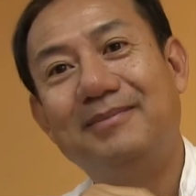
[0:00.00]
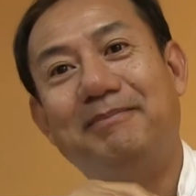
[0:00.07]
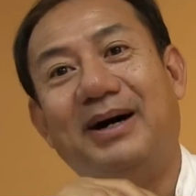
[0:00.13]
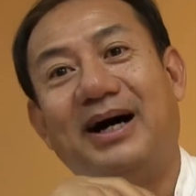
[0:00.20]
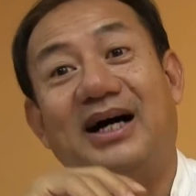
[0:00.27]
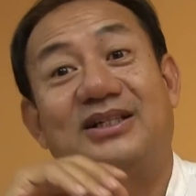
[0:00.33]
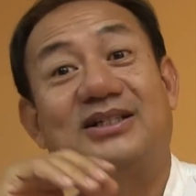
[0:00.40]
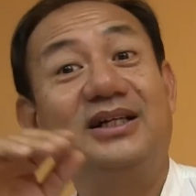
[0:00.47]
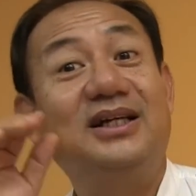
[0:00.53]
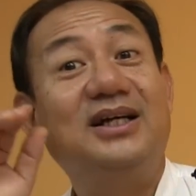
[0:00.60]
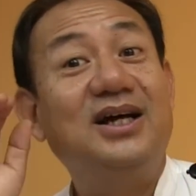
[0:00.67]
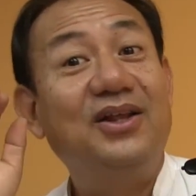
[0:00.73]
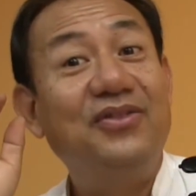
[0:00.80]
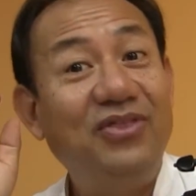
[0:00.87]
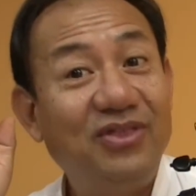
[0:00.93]
But
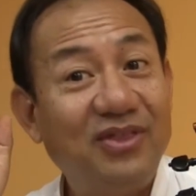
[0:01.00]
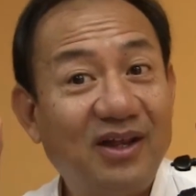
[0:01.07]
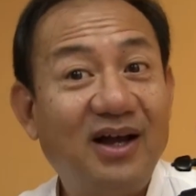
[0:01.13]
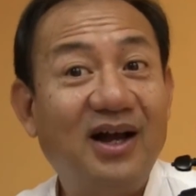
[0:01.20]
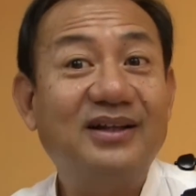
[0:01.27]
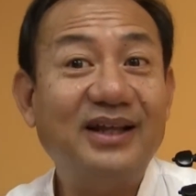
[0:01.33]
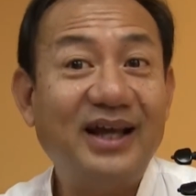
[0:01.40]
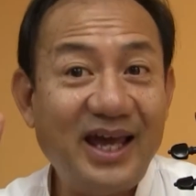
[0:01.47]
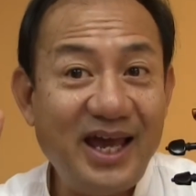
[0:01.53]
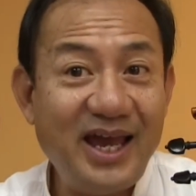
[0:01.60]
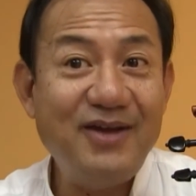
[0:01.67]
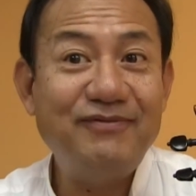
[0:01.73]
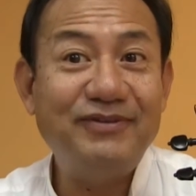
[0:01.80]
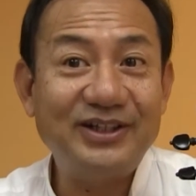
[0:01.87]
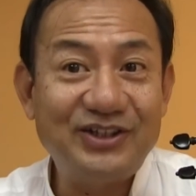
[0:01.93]
not
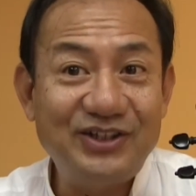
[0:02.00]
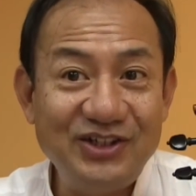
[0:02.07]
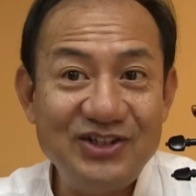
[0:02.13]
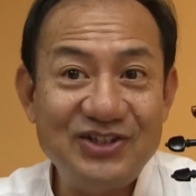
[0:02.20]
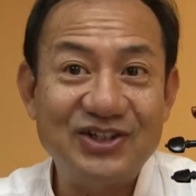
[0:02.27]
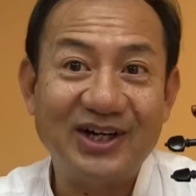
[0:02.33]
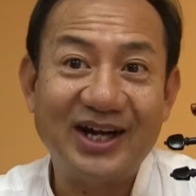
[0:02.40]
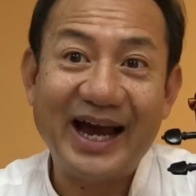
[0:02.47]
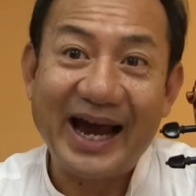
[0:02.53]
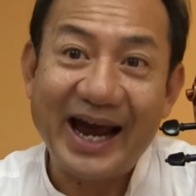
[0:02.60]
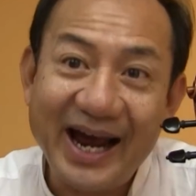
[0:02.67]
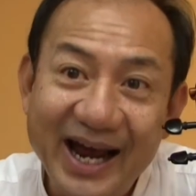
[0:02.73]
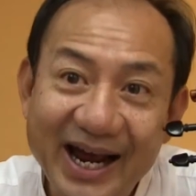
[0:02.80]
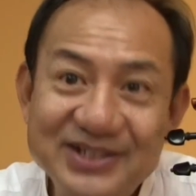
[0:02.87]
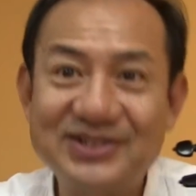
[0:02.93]
every teacher
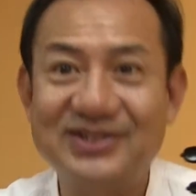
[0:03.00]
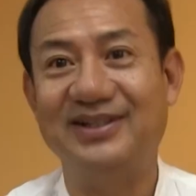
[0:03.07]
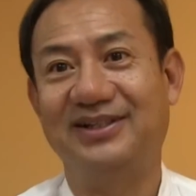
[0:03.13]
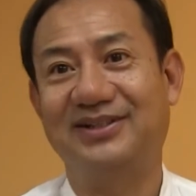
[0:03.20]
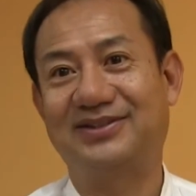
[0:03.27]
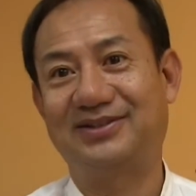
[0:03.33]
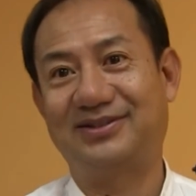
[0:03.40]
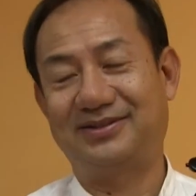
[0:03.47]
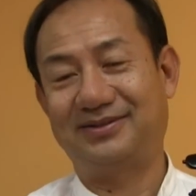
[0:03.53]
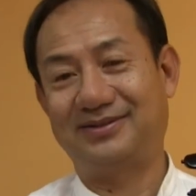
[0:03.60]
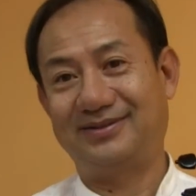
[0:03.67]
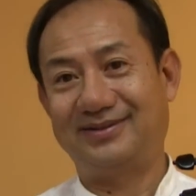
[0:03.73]
has this.